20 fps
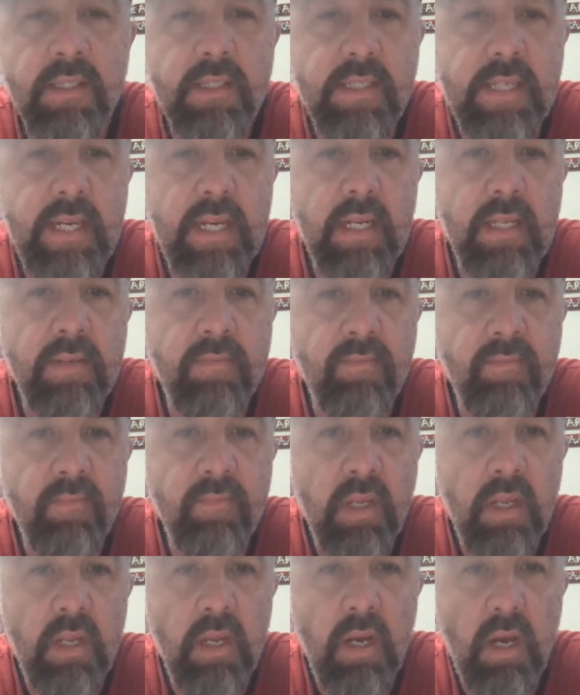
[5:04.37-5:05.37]
telling
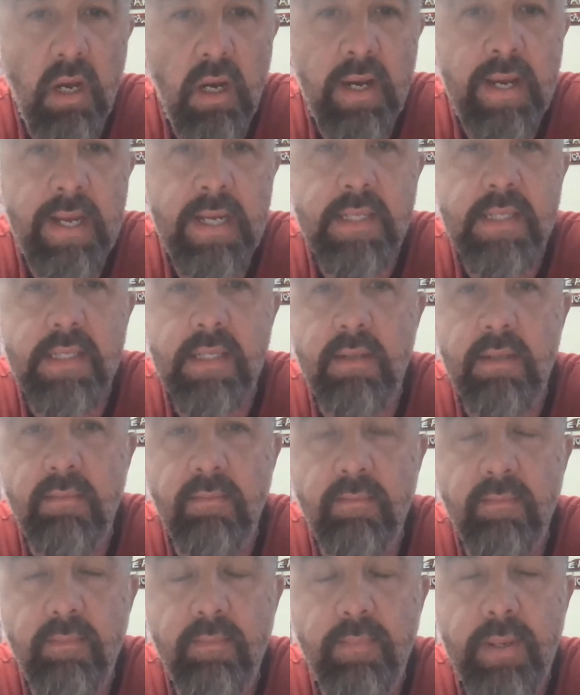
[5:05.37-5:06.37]
us
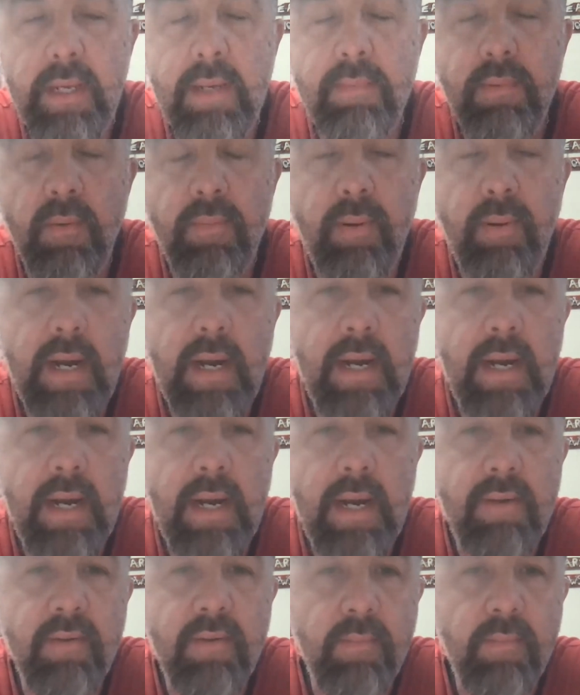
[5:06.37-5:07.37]
and people private
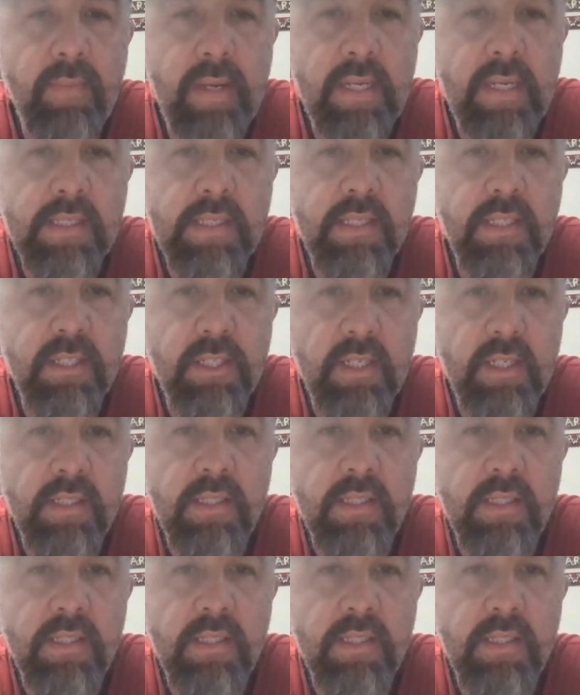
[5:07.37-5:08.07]
message us,